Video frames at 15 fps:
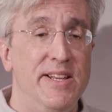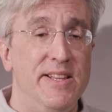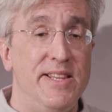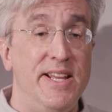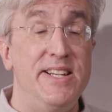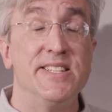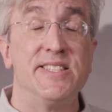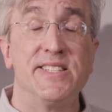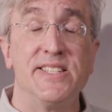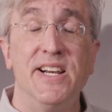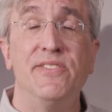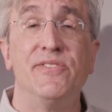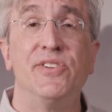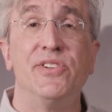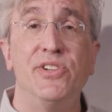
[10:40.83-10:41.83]
they
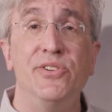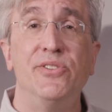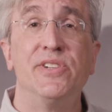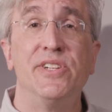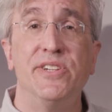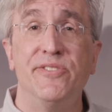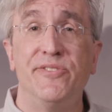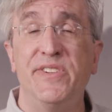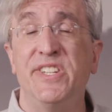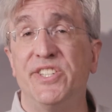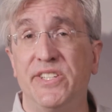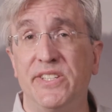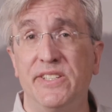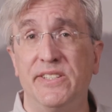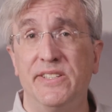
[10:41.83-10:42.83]
discovered nuclear
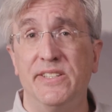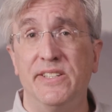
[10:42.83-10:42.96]
fission.